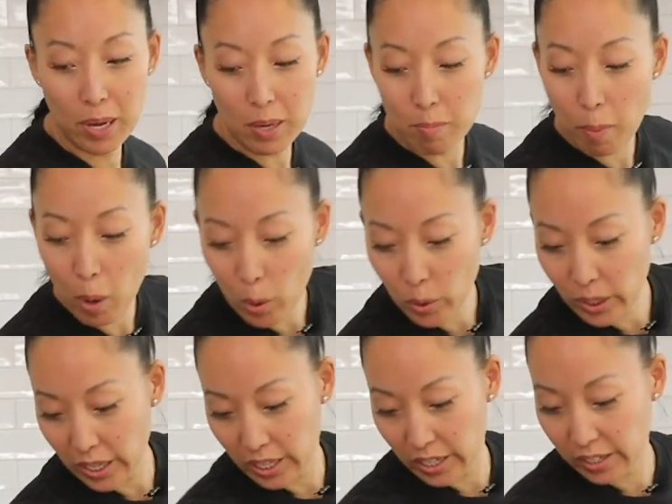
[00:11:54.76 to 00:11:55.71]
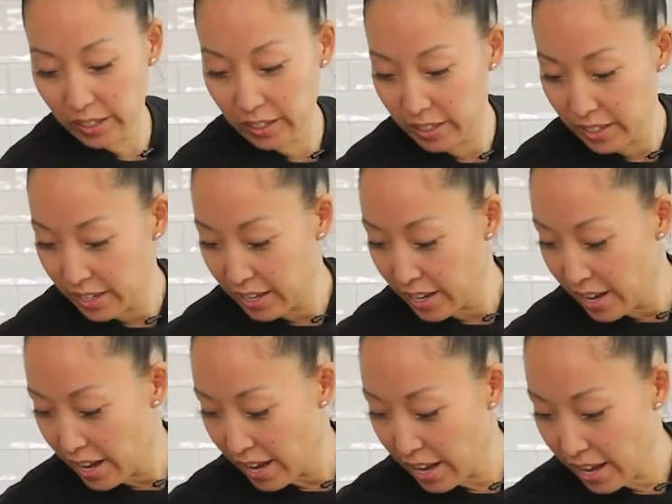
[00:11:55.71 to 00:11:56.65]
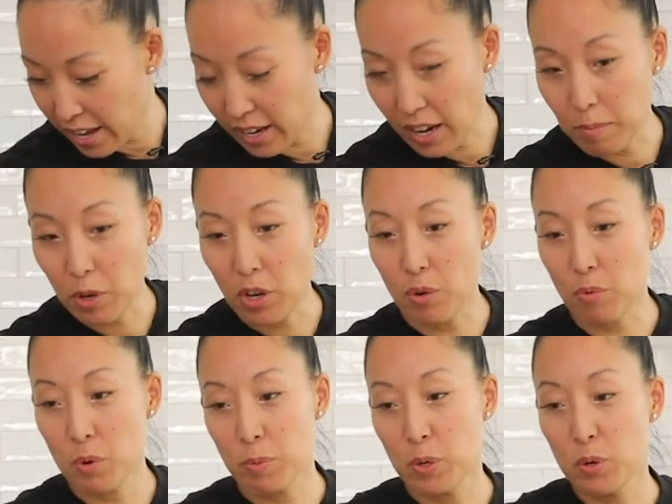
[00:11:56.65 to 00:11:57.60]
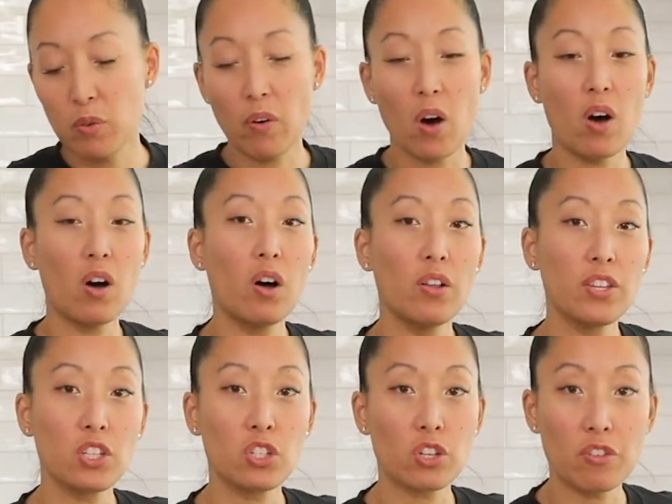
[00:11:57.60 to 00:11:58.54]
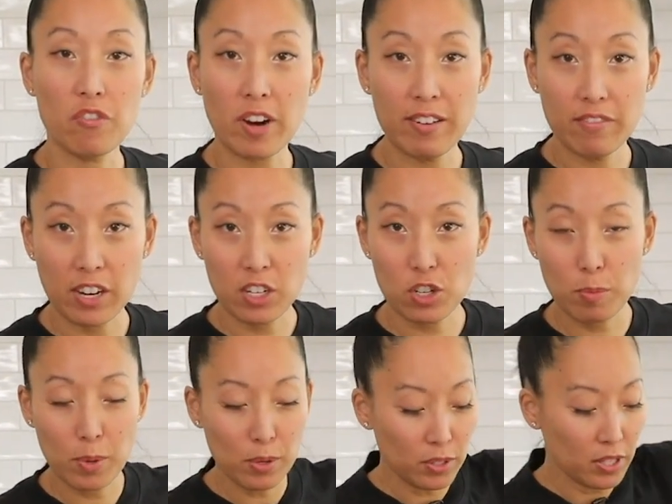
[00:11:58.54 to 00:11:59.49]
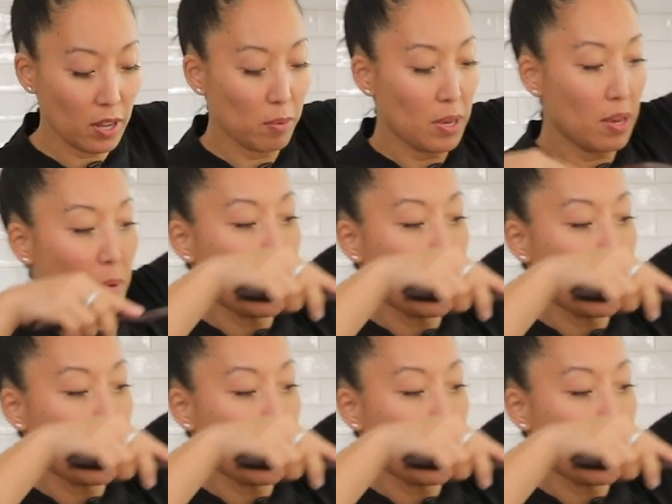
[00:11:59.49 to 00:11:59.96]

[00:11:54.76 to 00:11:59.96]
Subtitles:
big bowl here, and I'm going to remove all the stir-fried vegetables that we